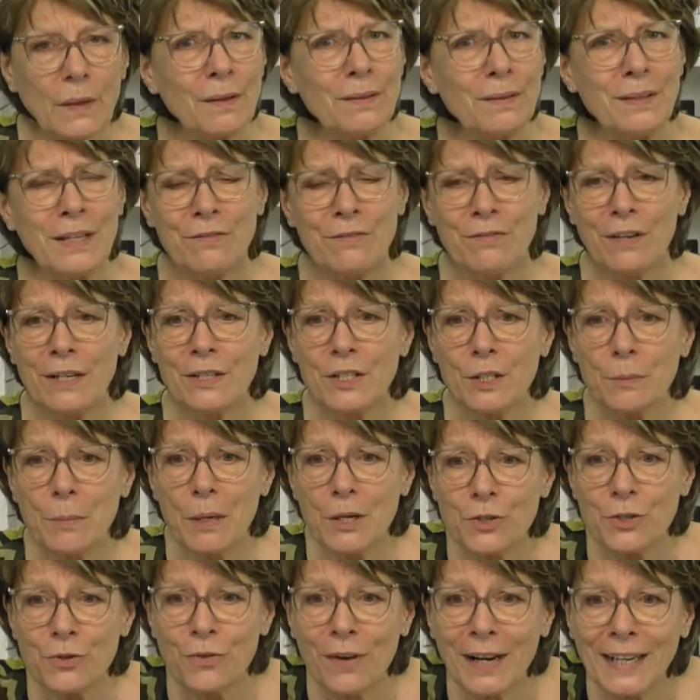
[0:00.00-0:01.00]
Never had so
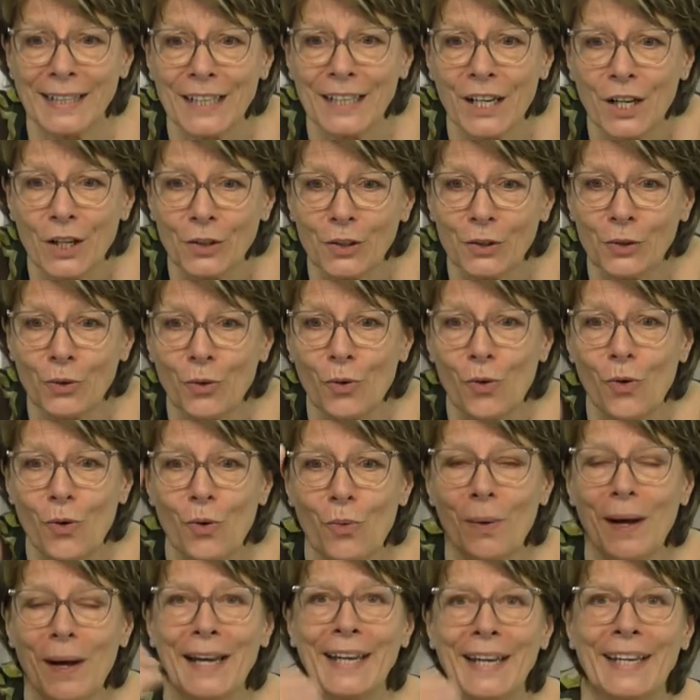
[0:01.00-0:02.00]
much rain.
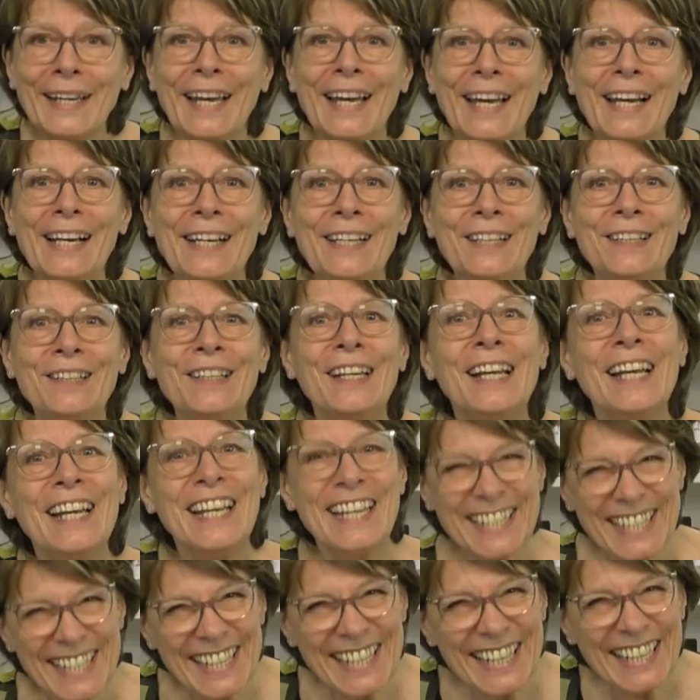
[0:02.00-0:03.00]
Norway, Ellen,
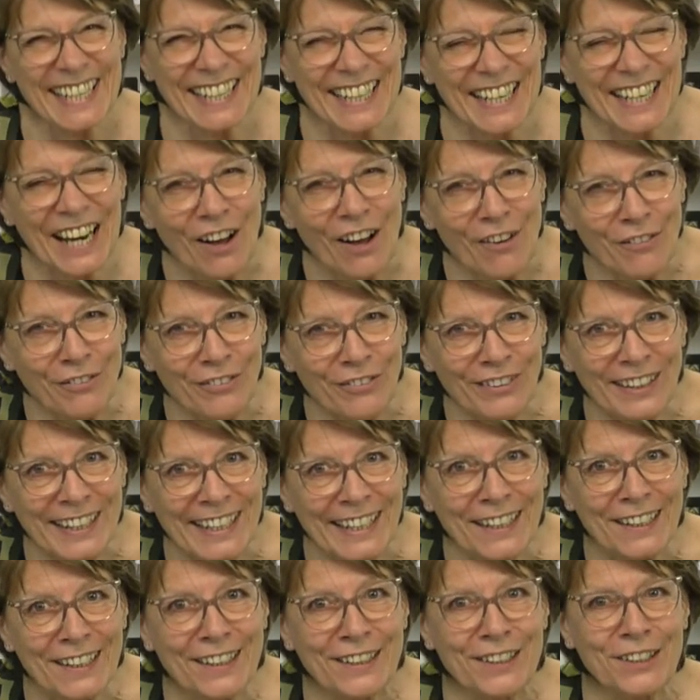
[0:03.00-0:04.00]
isn't it
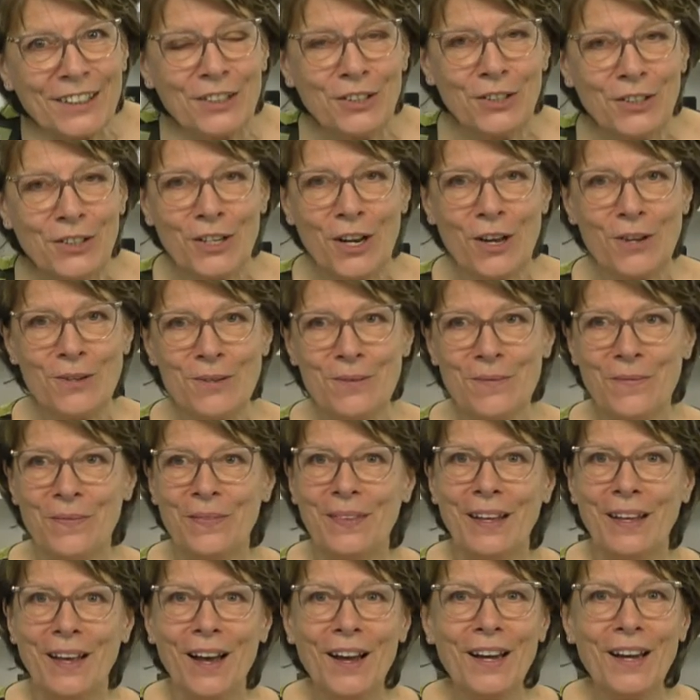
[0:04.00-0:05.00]
lovely? You know,
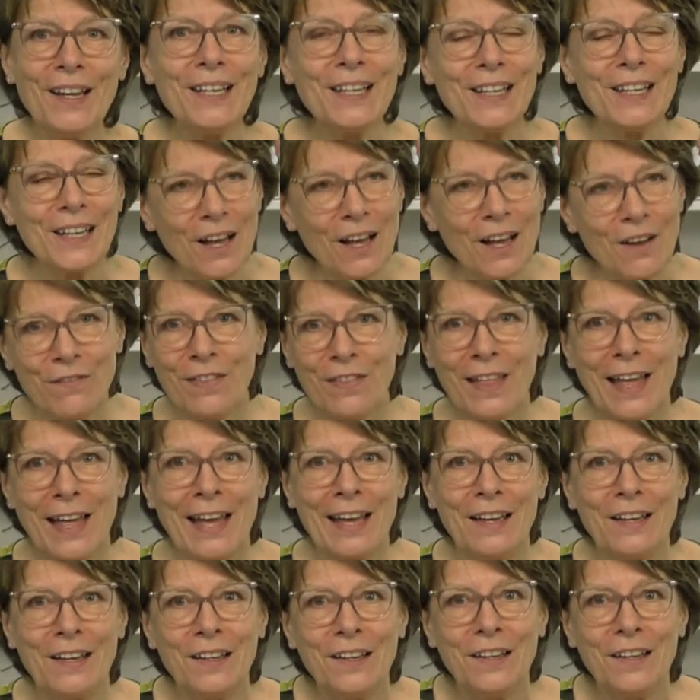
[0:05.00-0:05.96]
I love that.